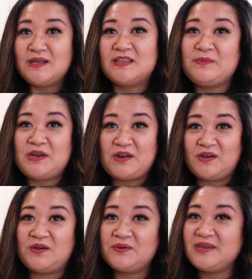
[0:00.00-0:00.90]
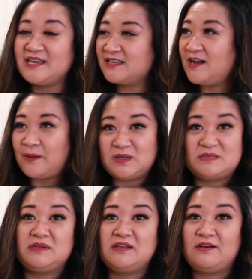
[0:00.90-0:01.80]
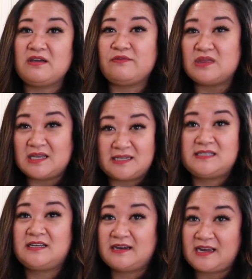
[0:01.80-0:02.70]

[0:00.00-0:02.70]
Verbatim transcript: Let me know in the comments below if you think that's a good